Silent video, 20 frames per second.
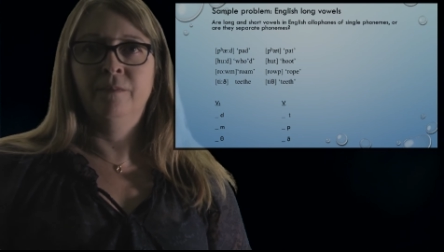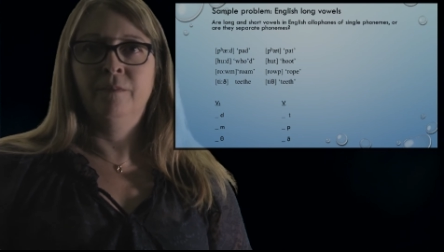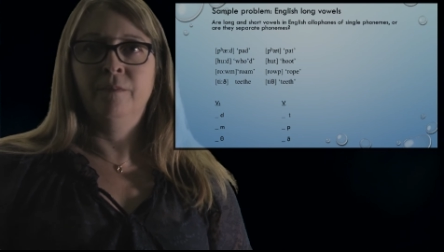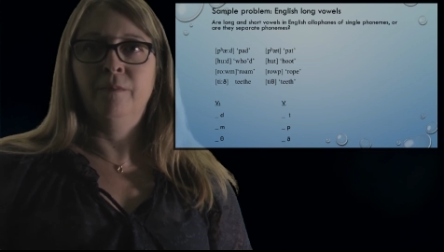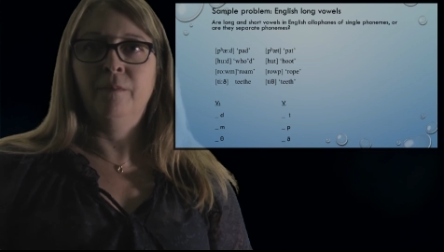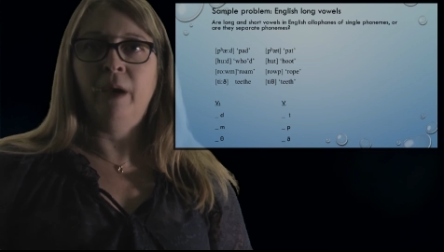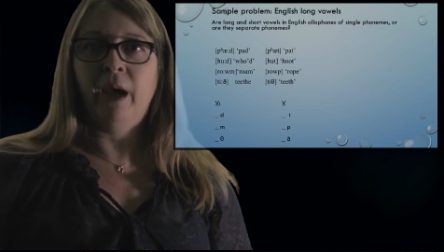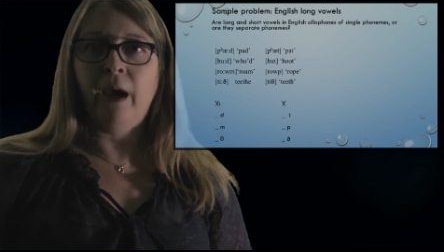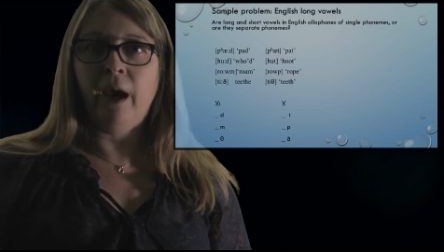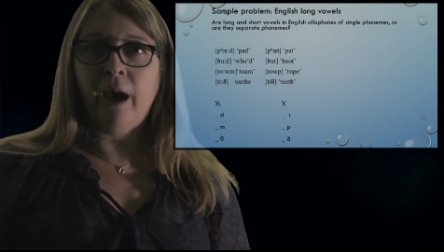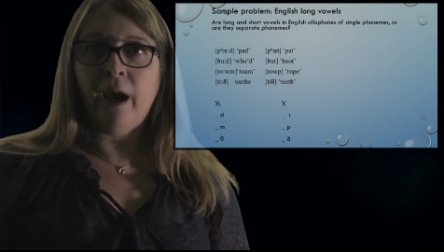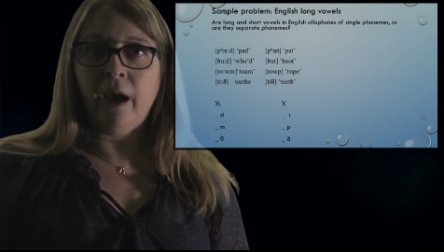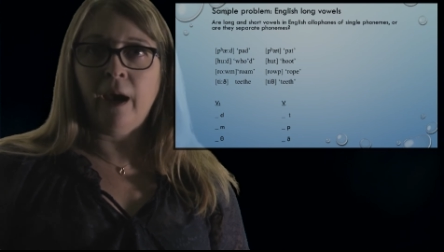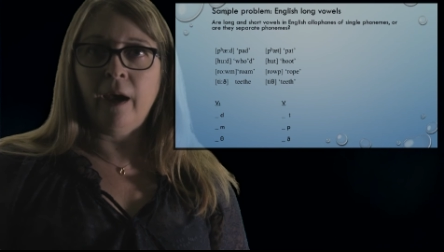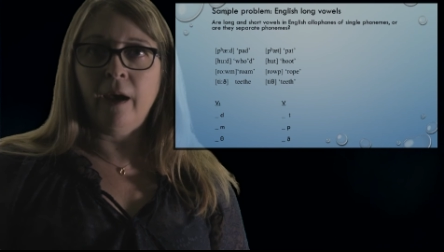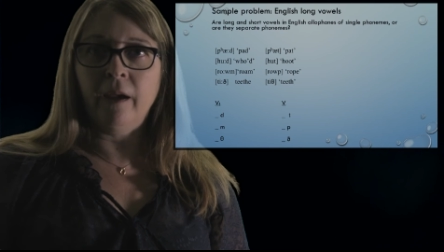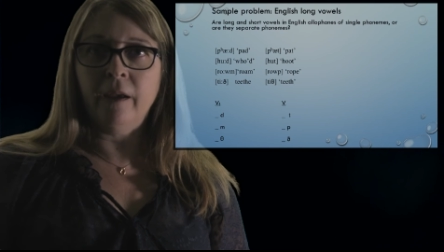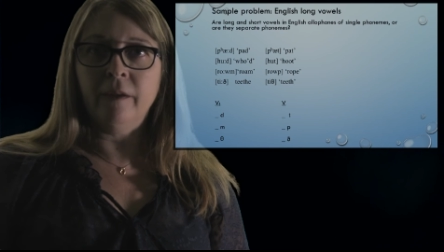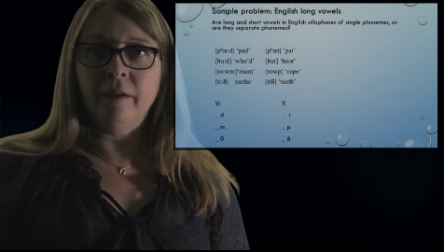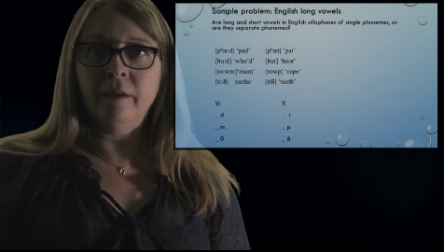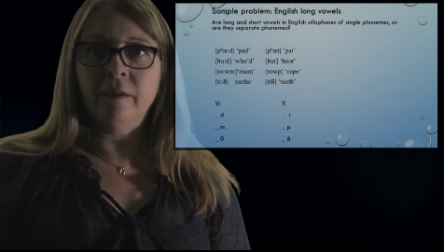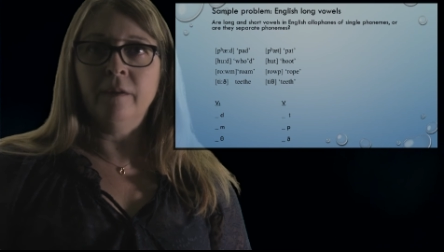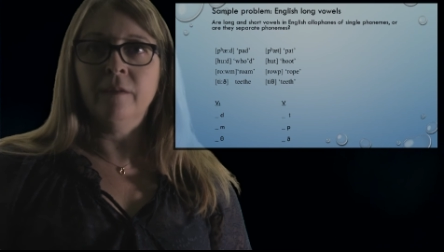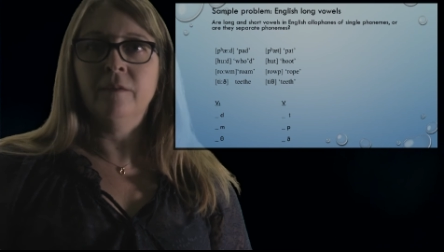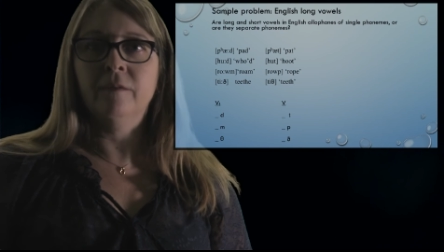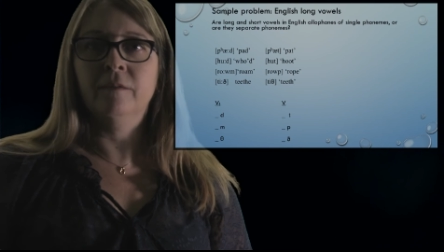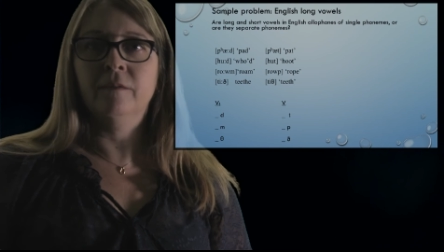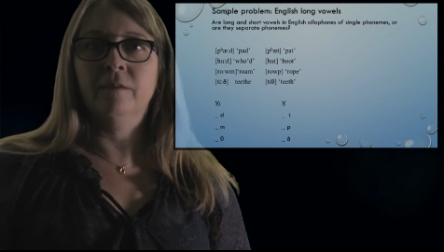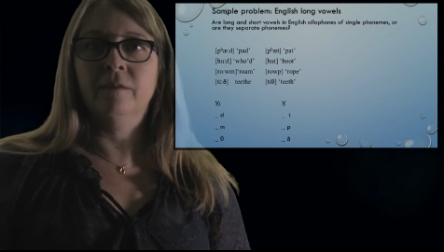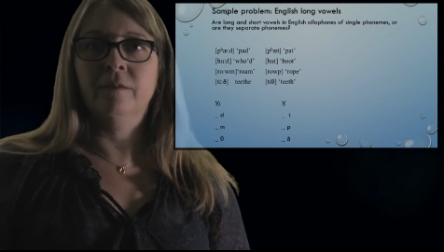Pad,
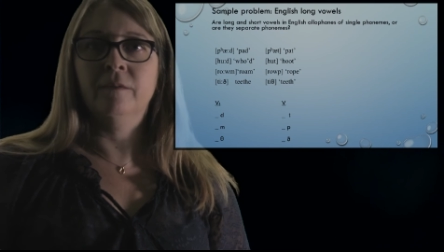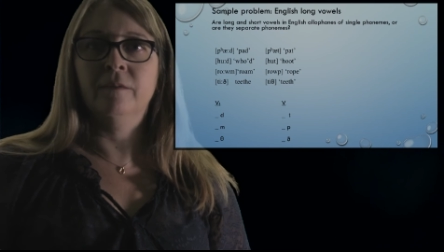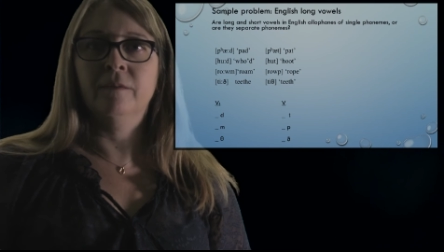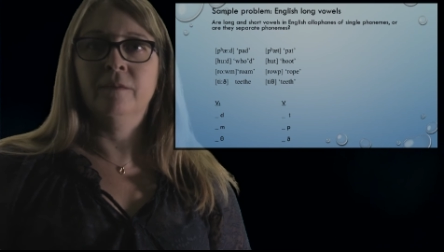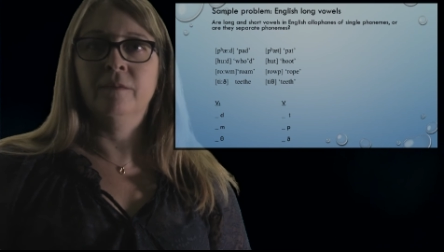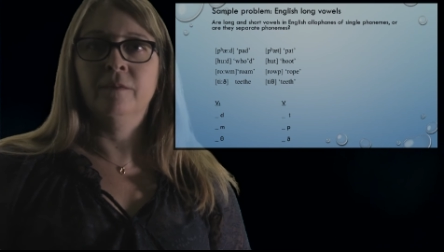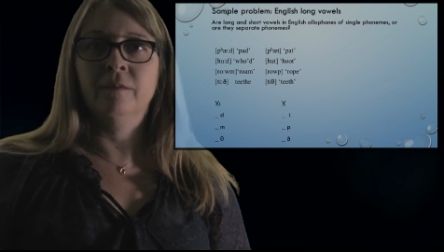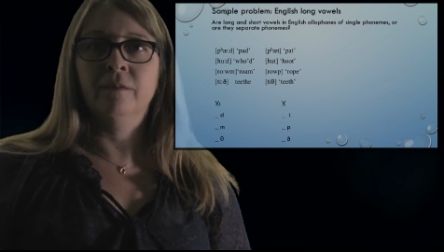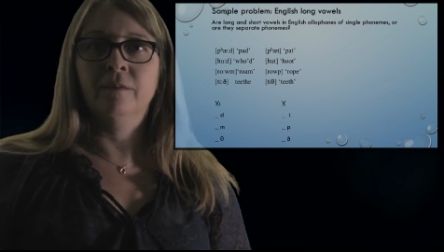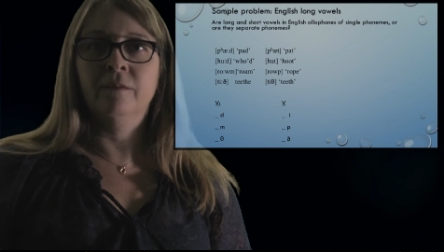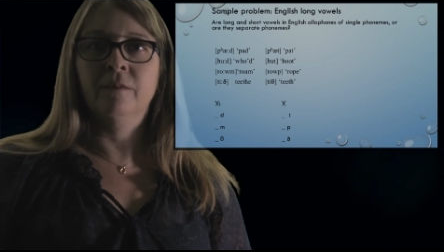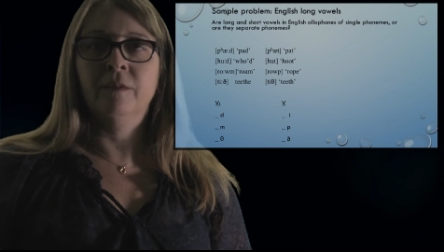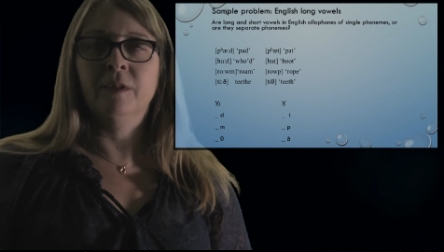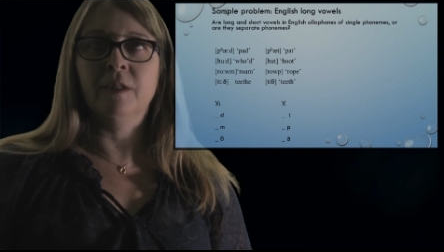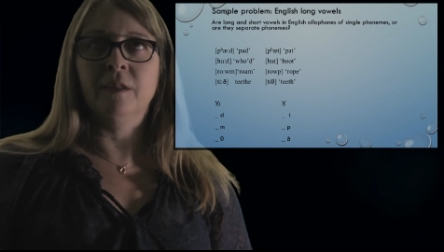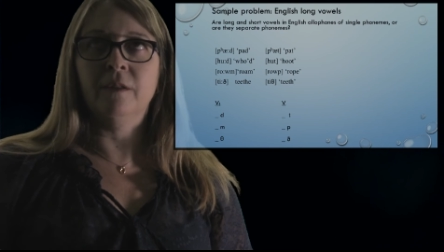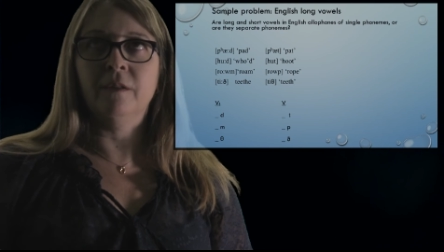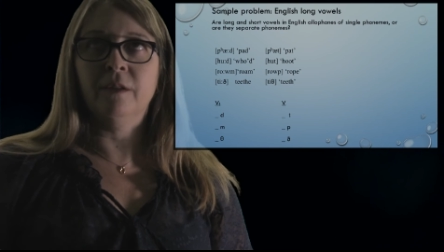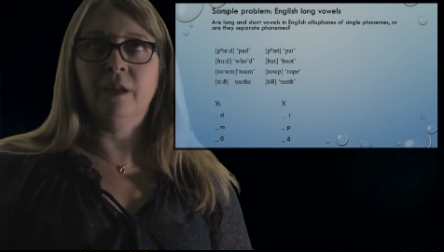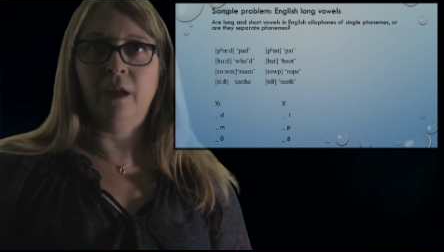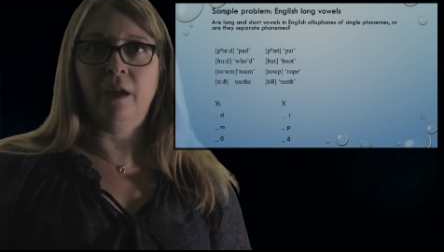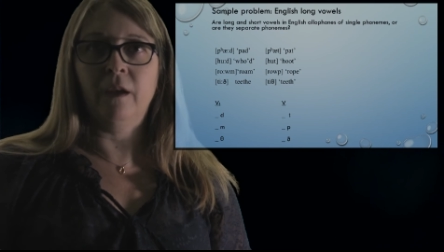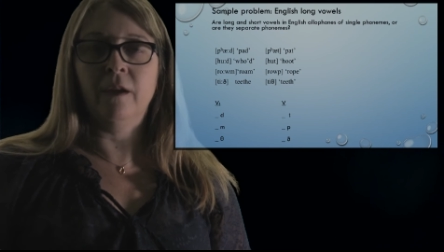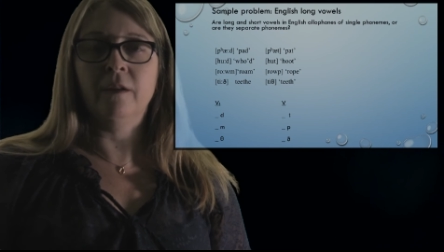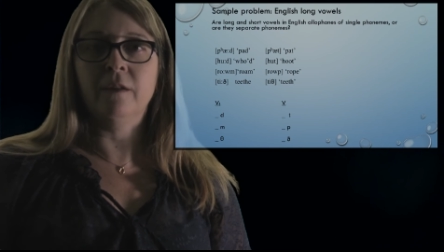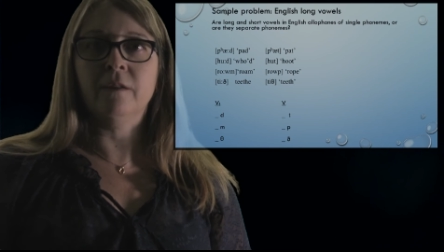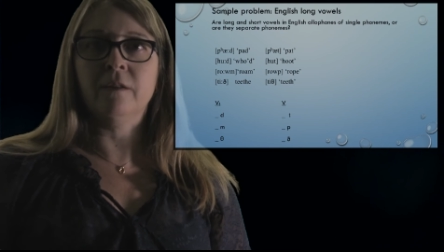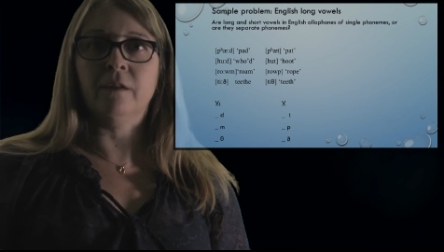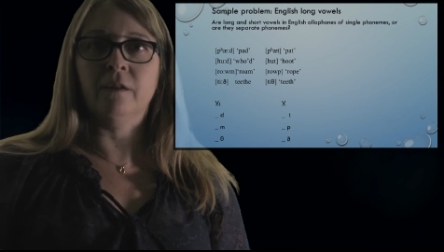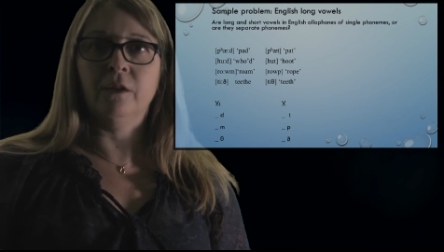the A
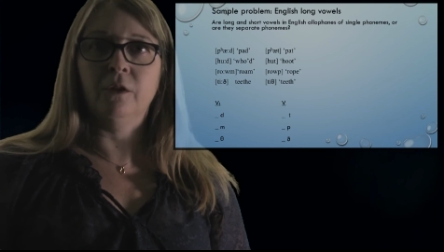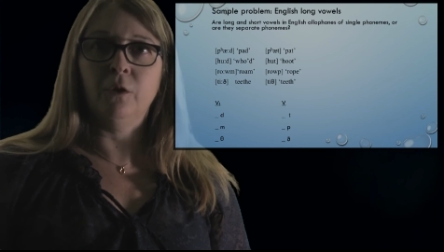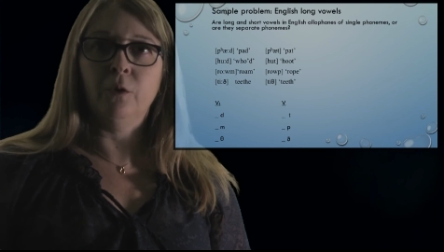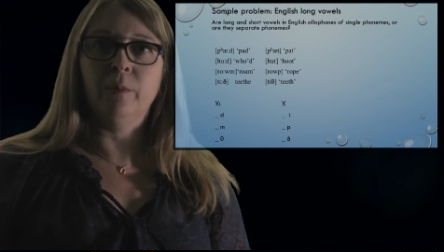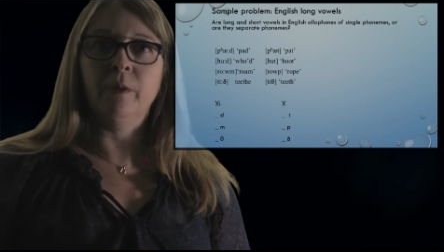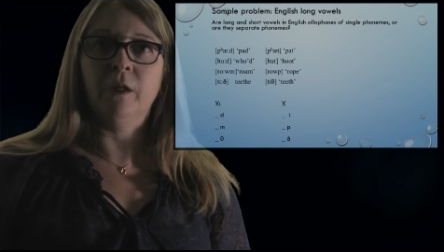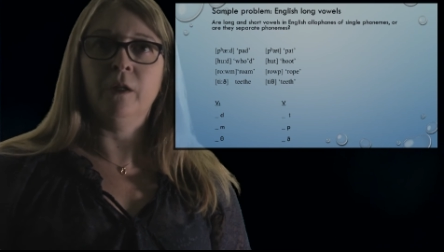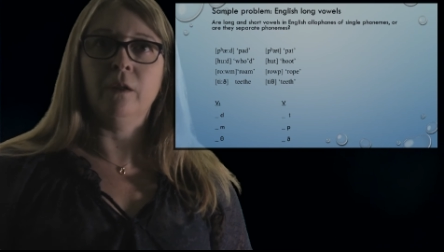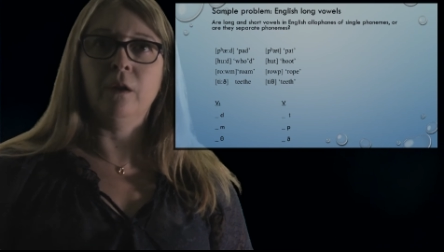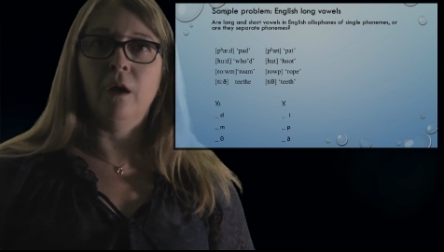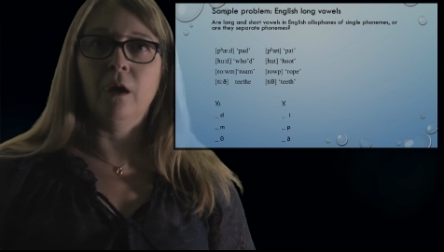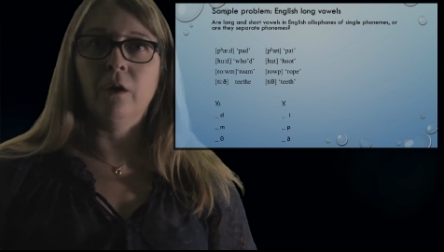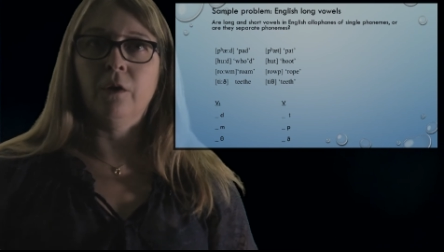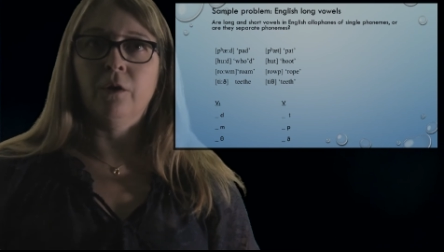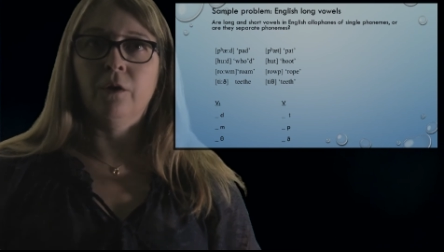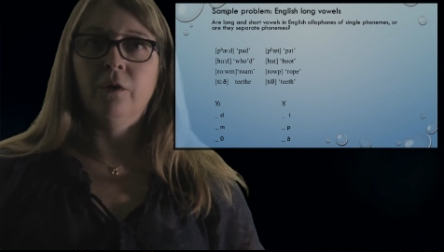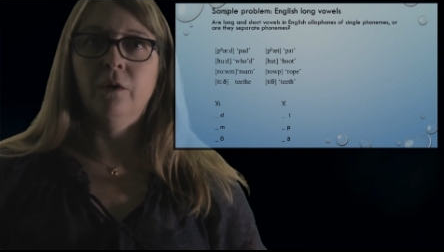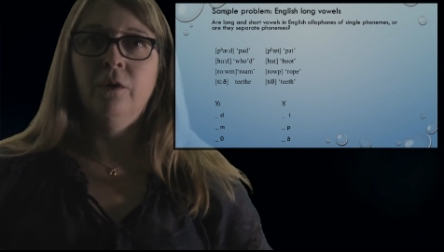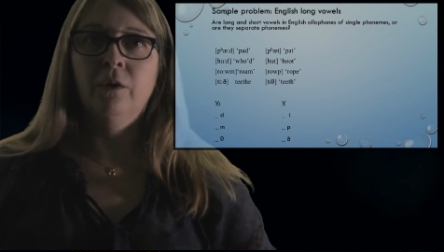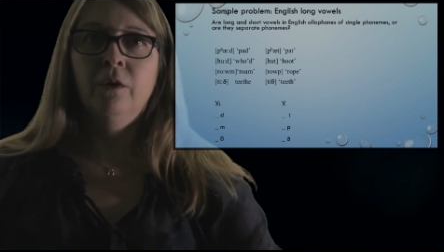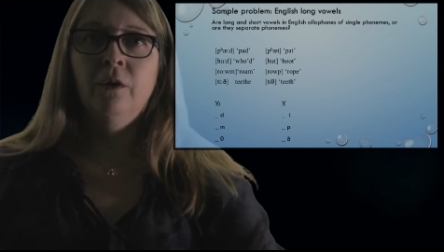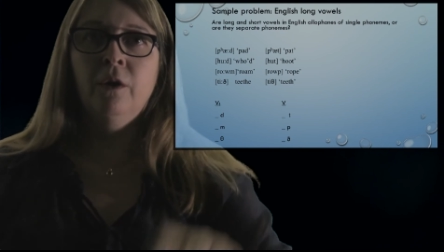is a little bit longer.